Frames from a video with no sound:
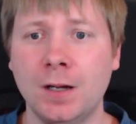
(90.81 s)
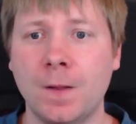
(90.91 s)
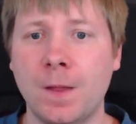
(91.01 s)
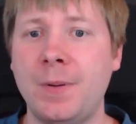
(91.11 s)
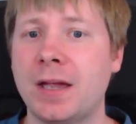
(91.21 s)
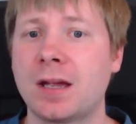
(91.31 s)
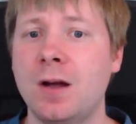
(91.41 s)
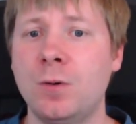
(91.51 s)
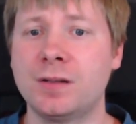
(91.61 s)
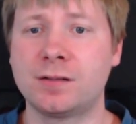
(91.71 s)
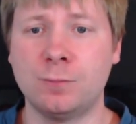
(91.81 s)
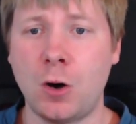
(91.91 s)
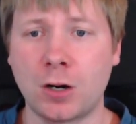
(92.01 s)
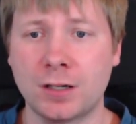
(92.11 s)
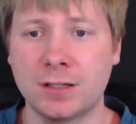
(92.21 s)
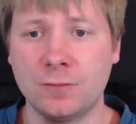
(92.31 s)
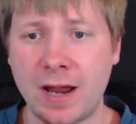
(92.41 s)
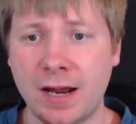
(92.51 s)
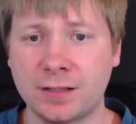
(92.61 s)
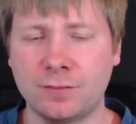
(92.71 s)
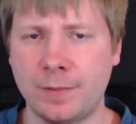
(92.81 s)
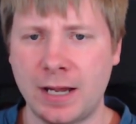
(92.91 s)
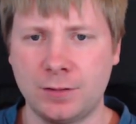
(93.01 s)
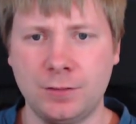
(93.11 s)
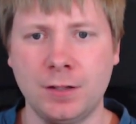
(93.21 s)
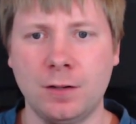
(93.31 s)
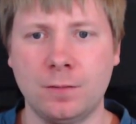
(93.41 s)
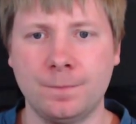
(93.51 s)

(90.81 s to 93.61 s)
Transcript: The beggar was swaddled in rags from head to toe.